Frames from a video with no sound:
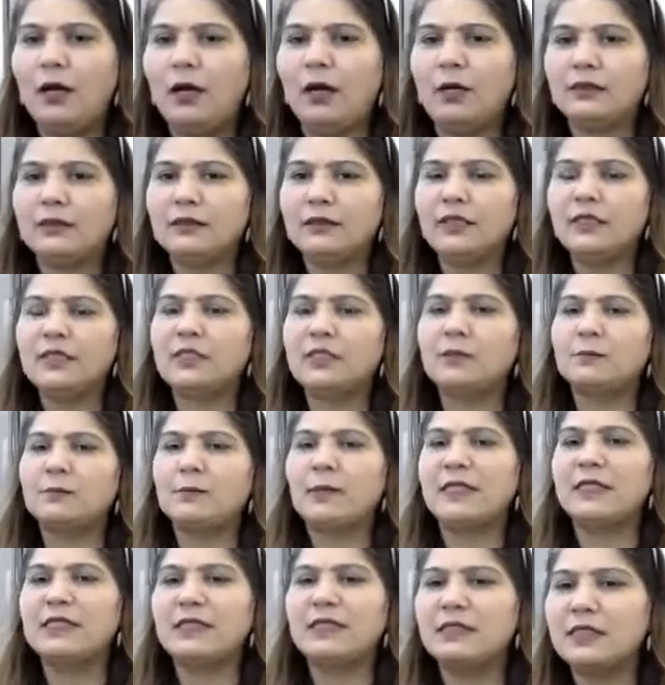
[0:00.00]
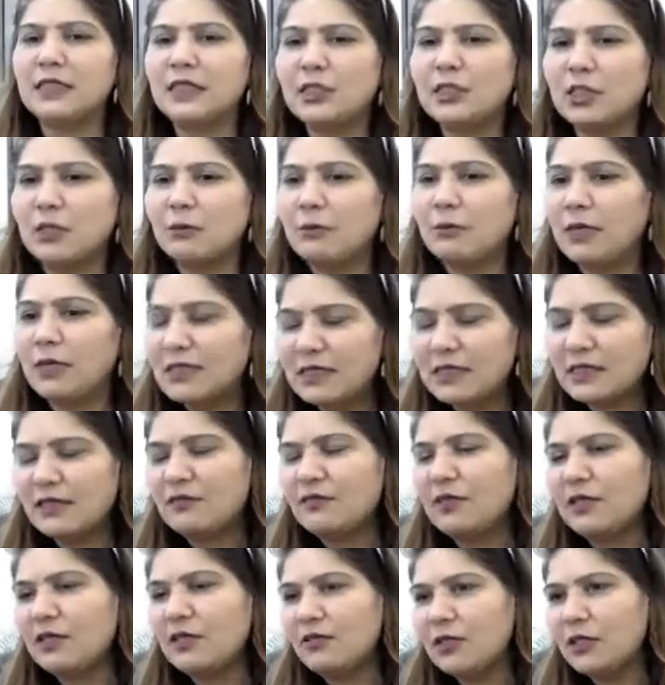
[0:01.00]
this presentation must
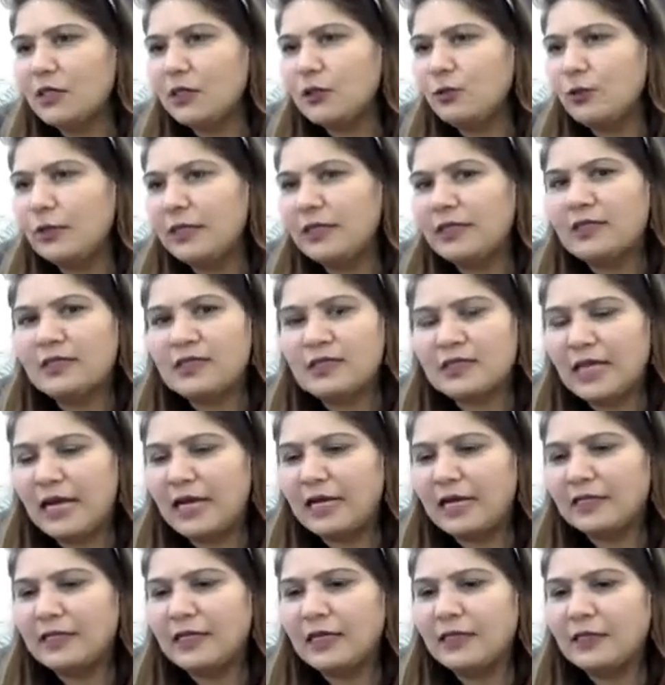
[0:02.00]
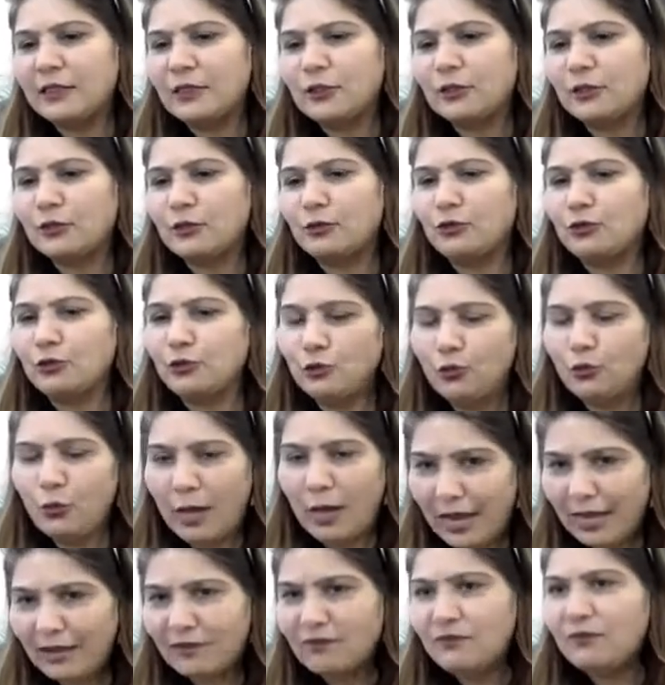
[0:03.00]
have given you an insight and you have